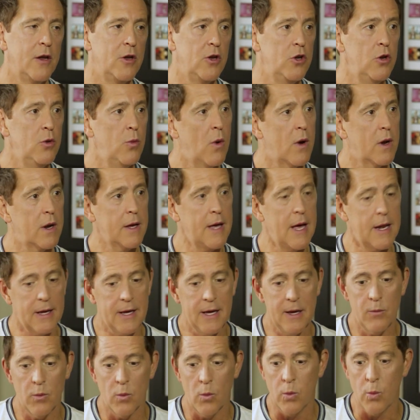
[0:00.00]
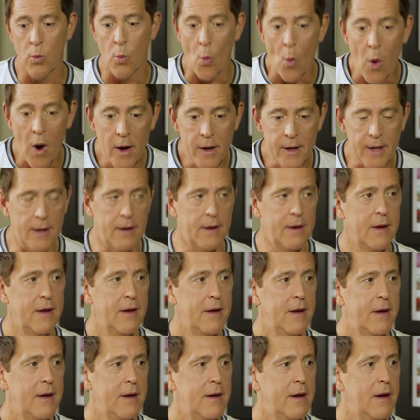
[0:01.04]
And you want, got to keep wanting
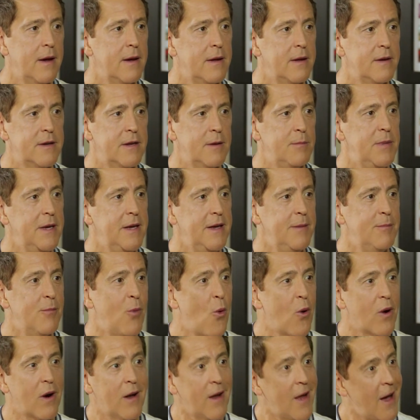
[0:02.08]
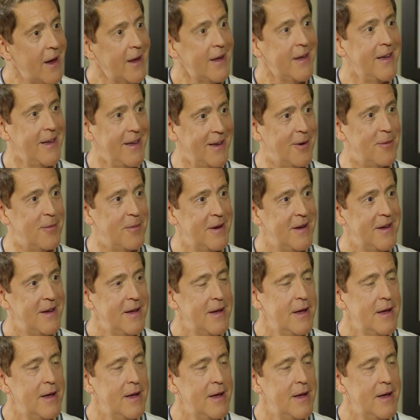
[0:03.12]
to be more like Him.